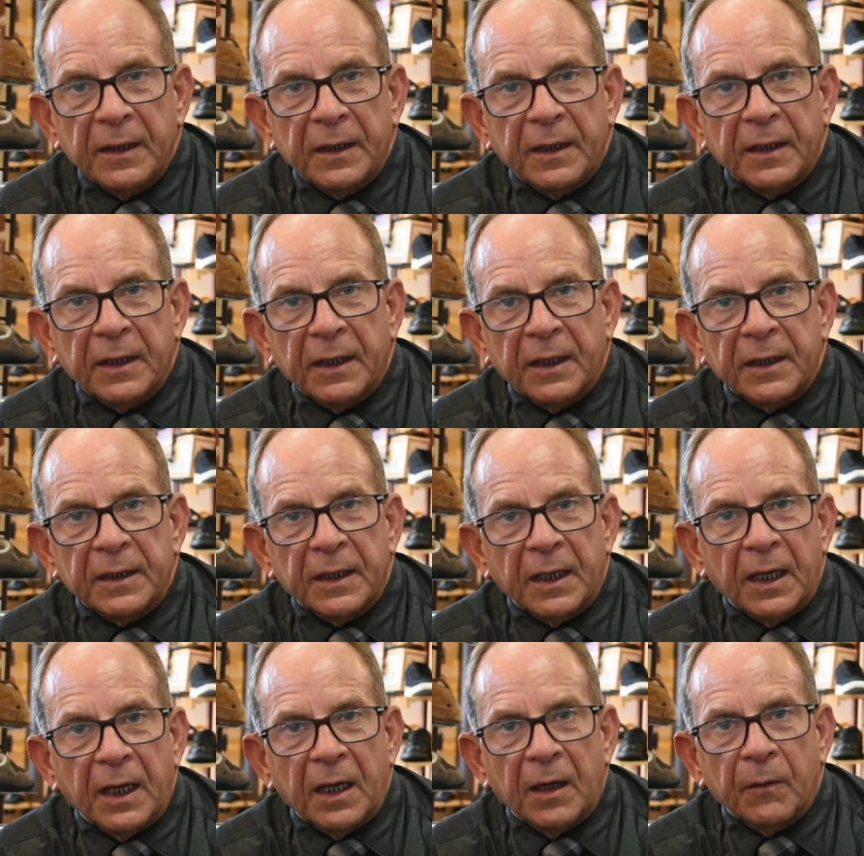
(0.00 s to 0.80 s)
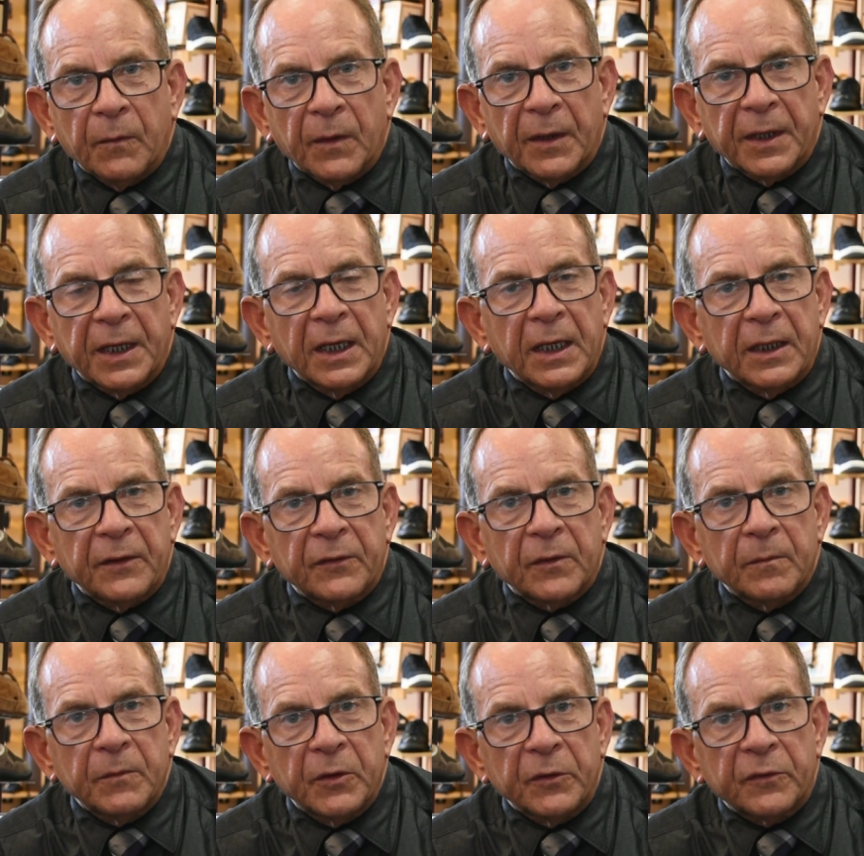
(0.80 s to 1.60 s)
And we're getting
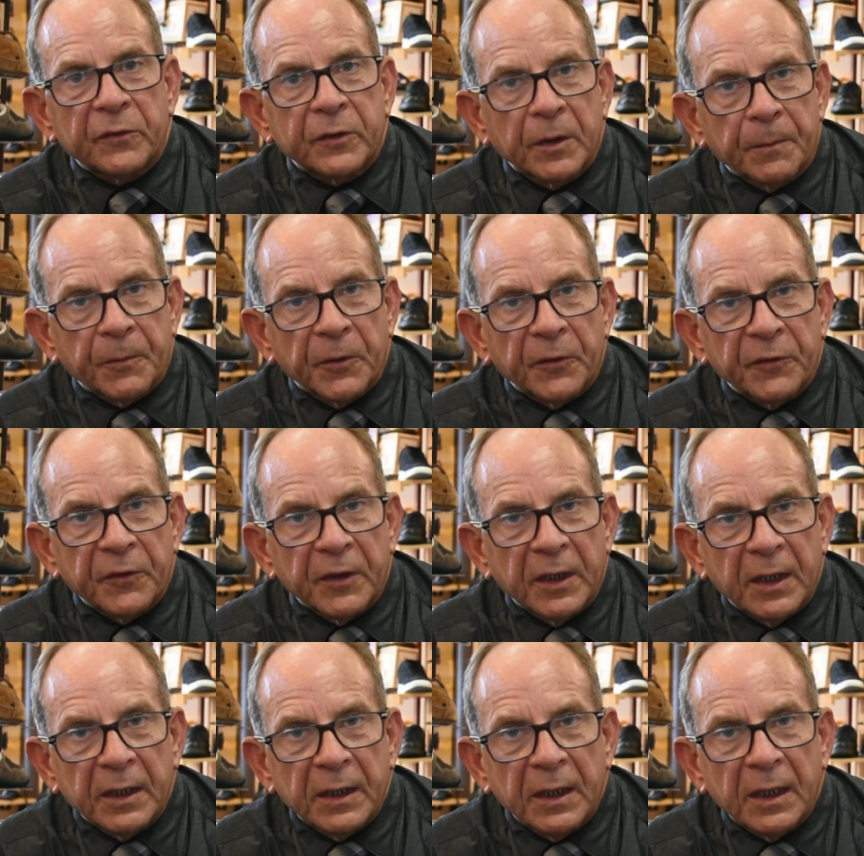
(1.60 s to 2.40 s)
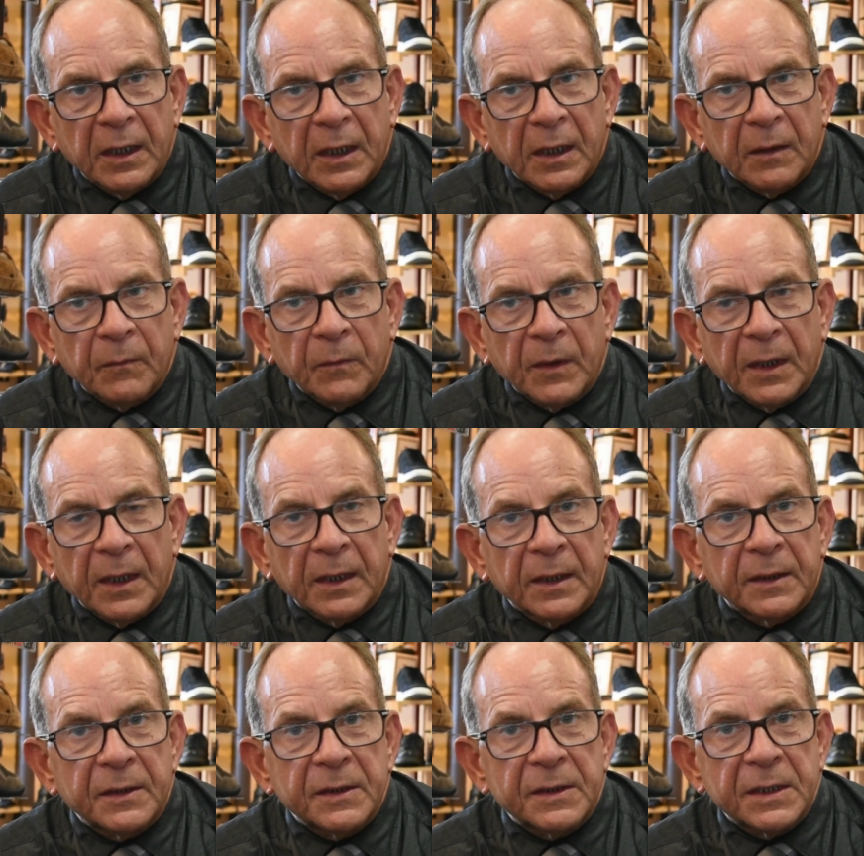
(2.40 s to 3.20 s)
some new slippers in, and we're
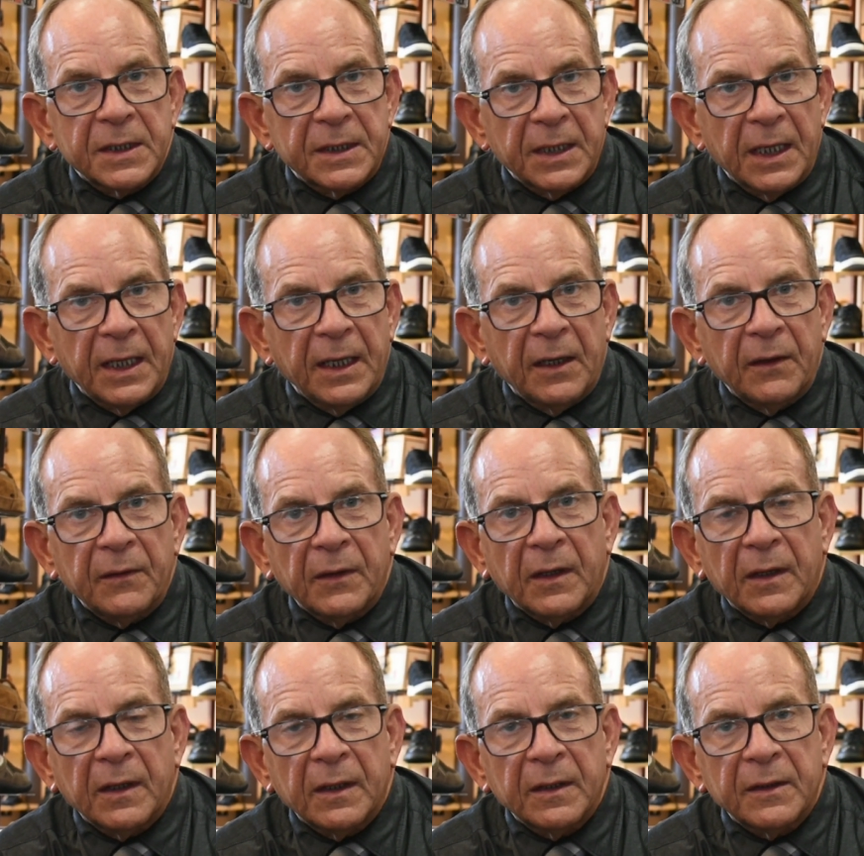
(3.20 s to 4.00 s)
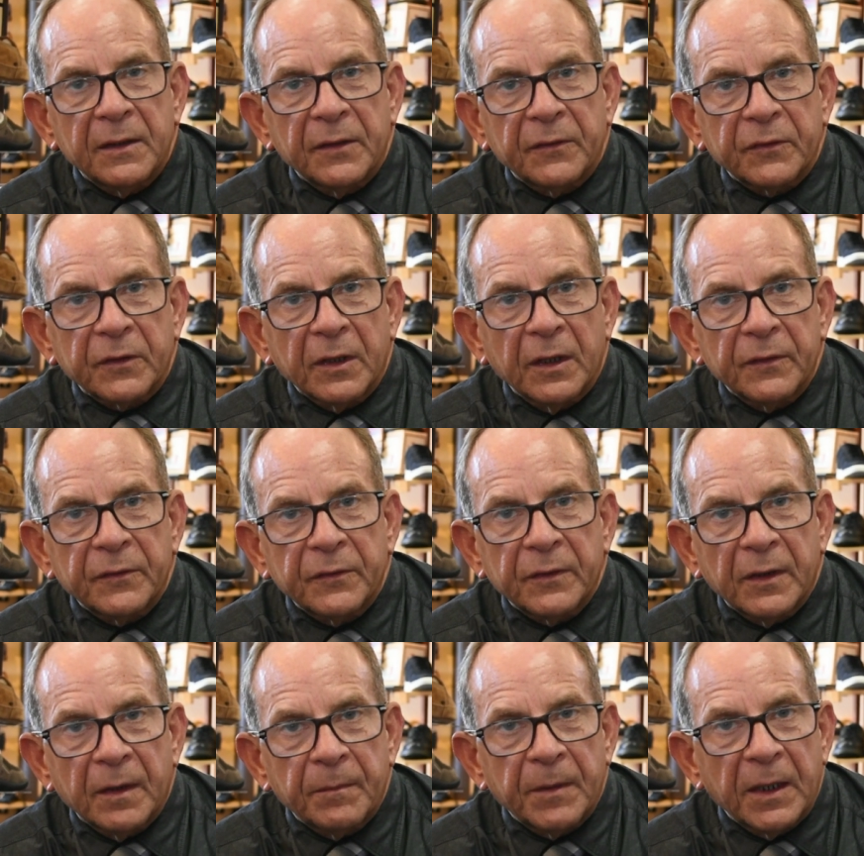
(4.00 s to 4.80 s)
going to today
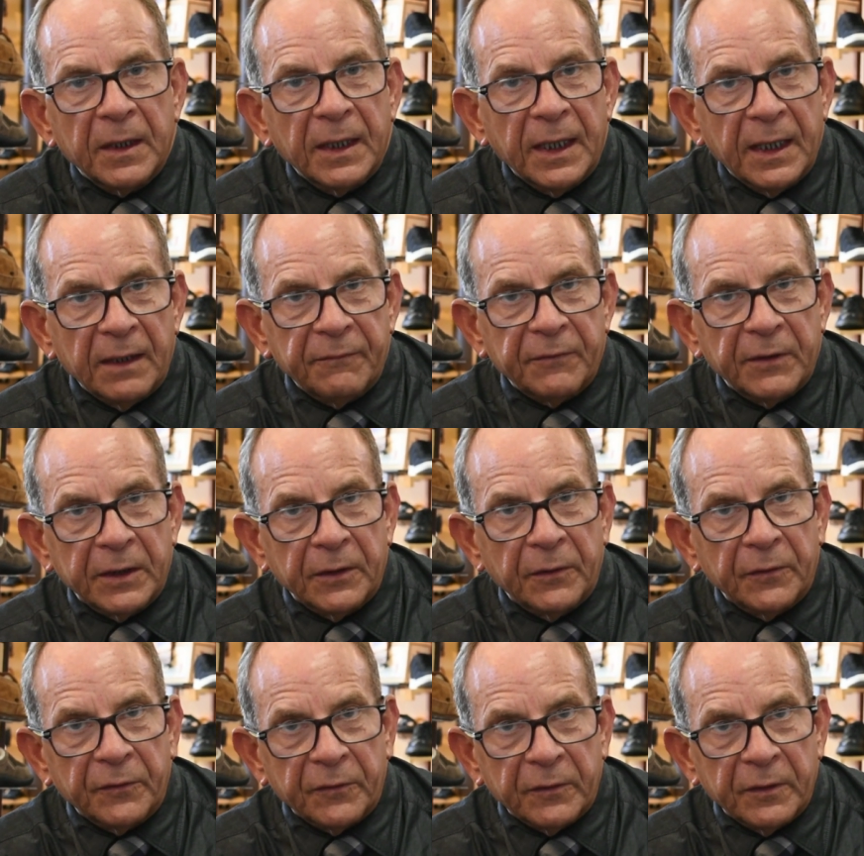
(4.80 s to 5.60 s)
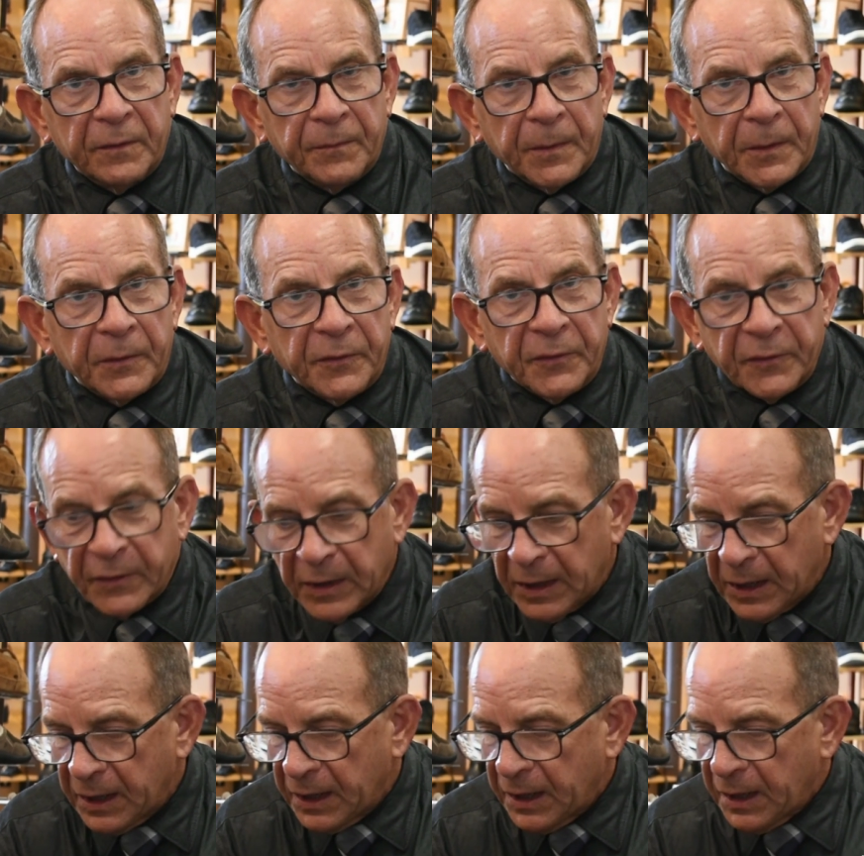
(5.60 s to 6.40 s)
discuss about Haflinger slippers.
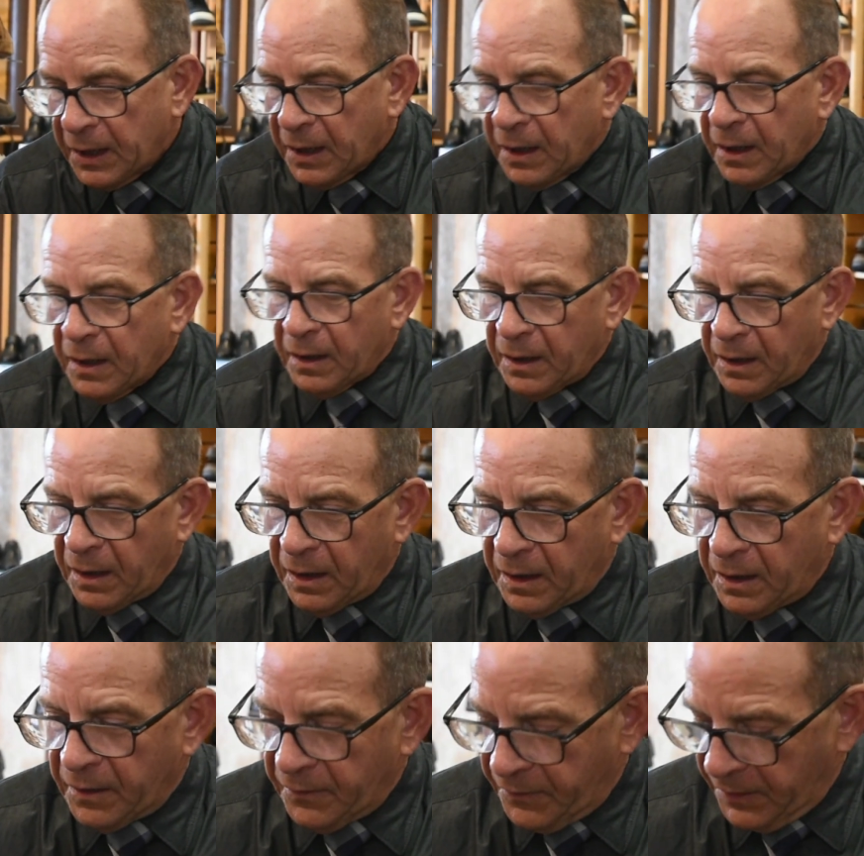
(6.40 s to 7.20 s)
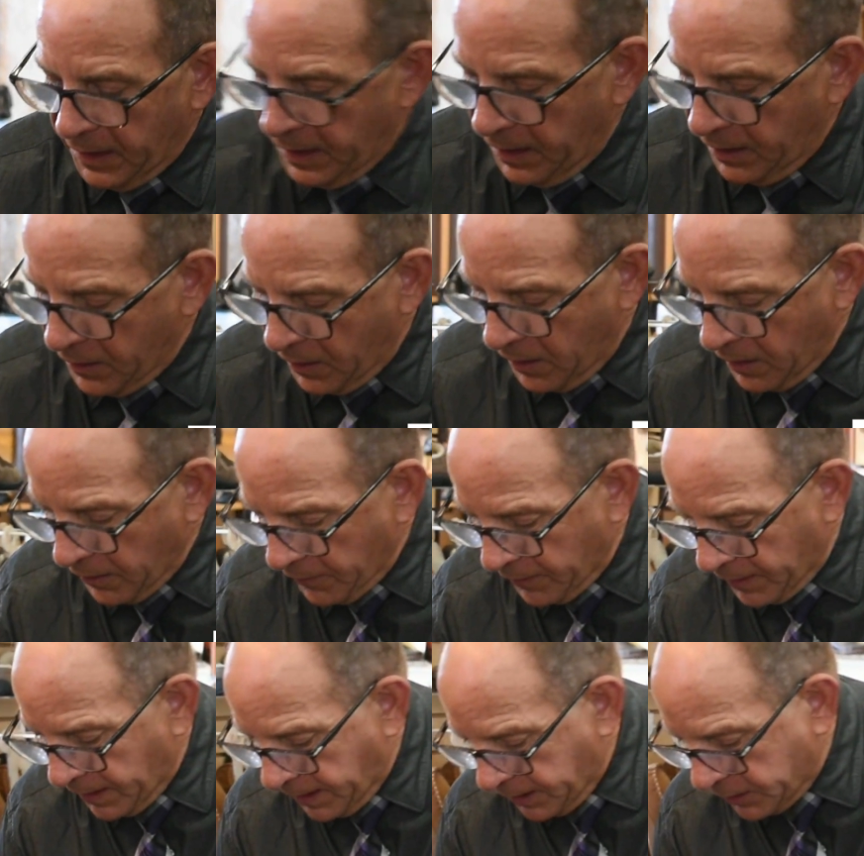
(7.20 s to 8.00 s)
They
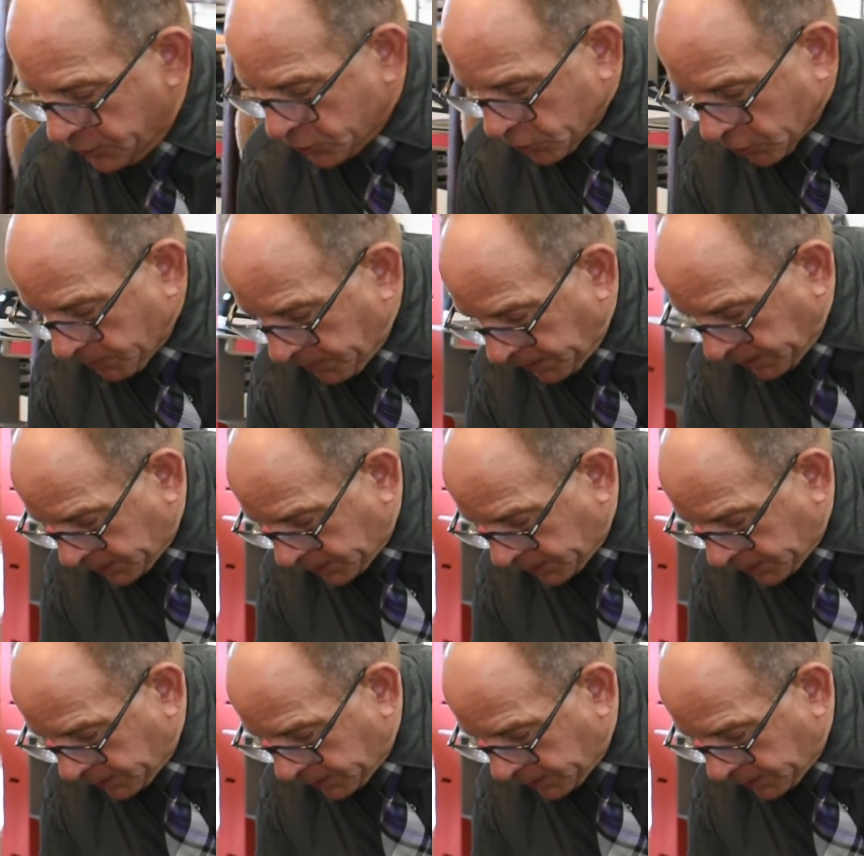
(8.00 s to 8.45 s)
are a German